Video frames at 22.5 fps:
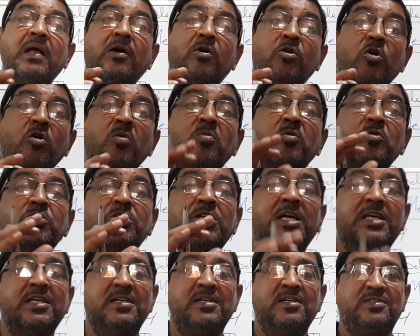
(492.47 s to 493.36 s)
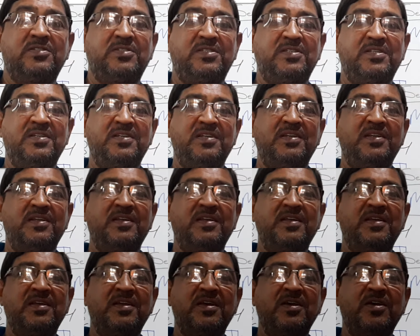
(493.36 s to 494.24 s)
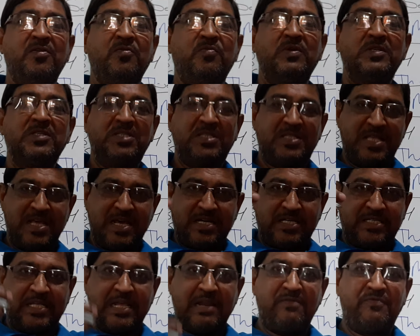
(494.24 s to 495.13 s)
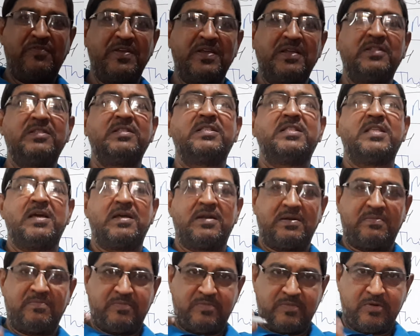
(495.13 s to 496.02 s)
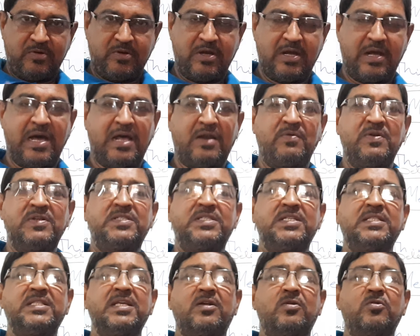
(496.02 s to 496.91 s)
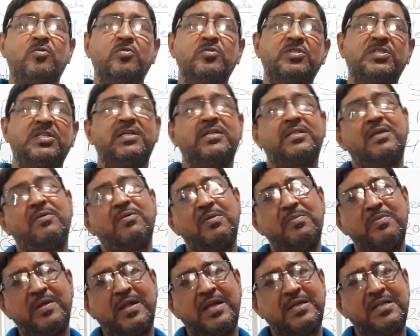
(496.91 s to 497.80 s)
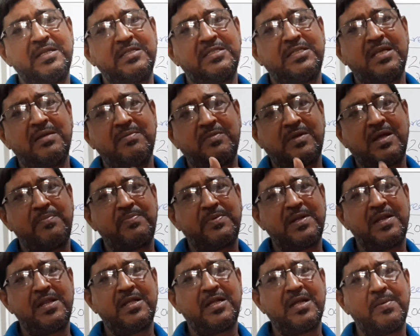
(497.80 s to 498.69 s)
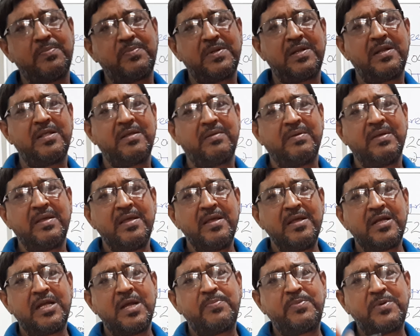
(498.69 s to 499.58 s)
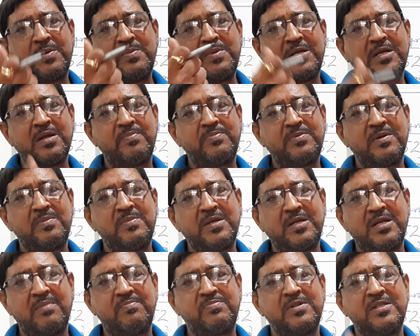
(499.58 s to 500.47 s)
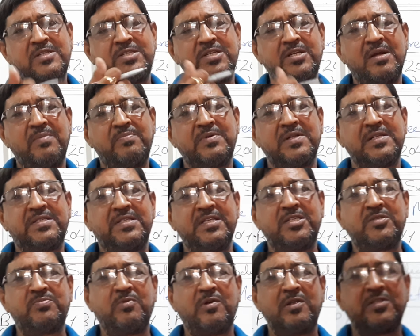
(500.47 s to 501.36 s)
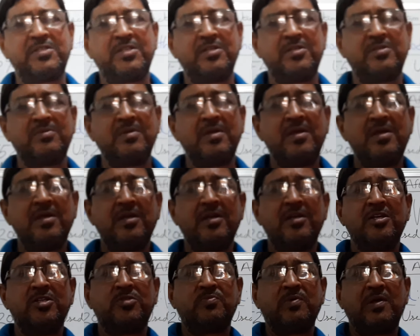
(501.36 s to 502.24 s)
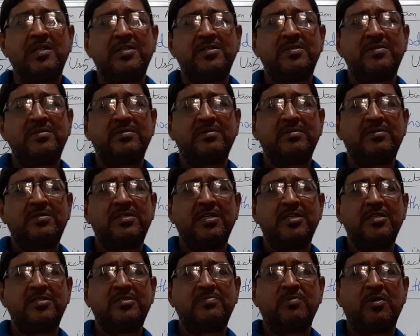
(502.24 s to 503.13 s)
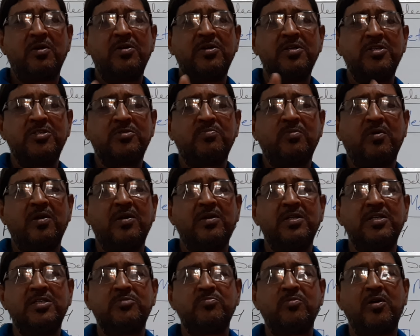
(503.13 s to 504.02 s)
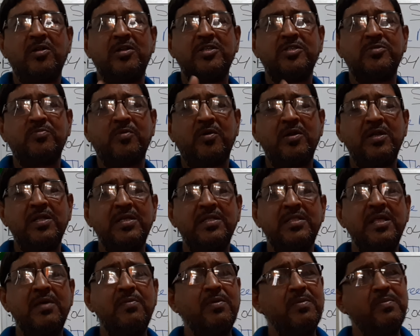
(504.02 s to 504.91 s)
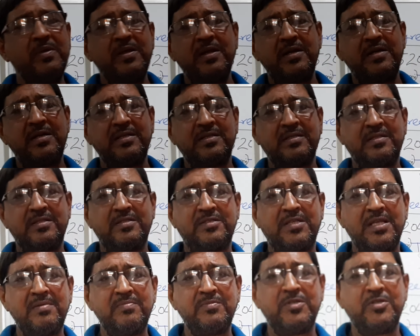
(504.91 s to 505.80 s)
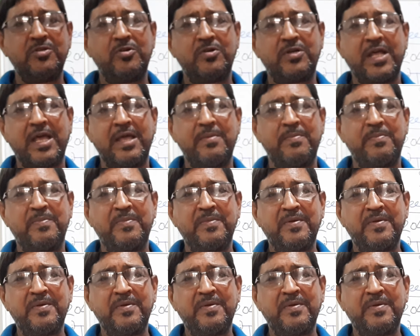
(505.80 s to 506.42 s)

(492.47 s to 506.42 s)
Homozygous. Once they are they are harvesting their own seed, they will be getting same capital A, capital B, capital C, small c, small d, small e. They will be getting same genotype.